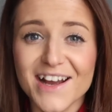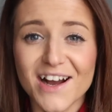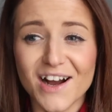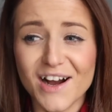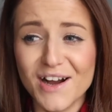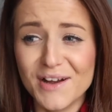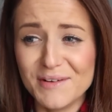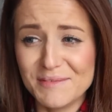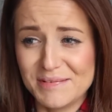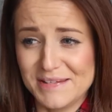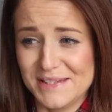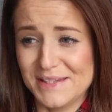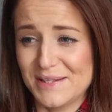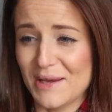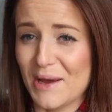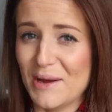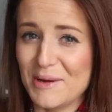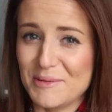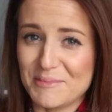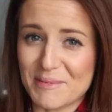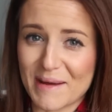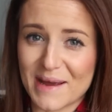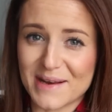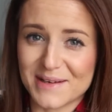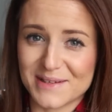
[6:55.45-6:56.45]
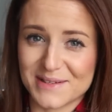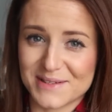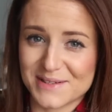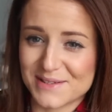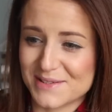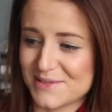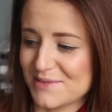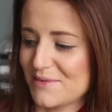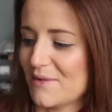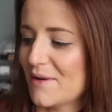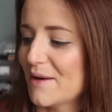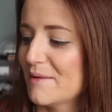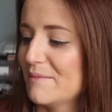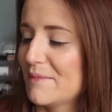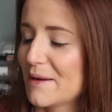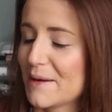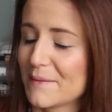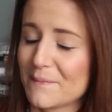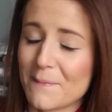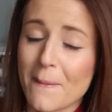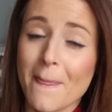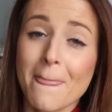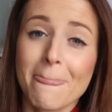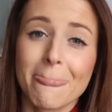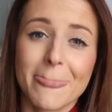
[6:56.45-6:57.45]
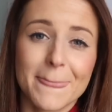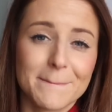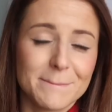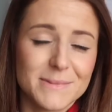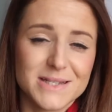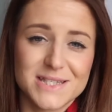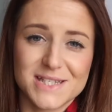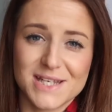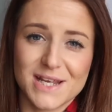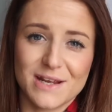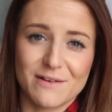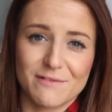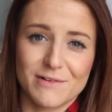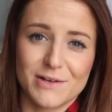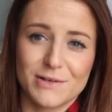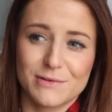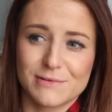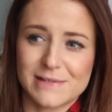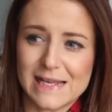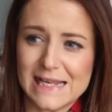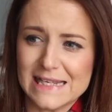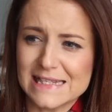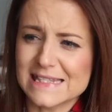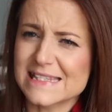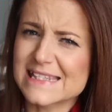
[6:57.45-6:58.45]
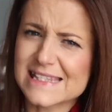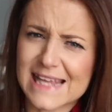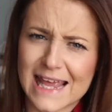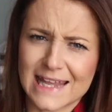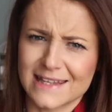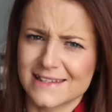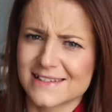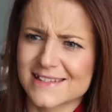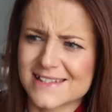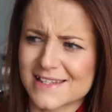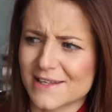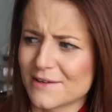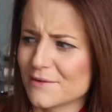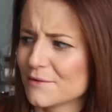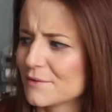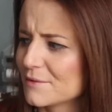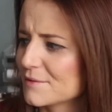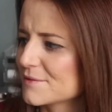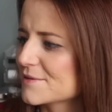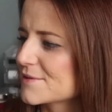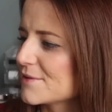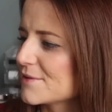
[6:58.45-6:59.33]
I'm so bad at describing materials and scents and all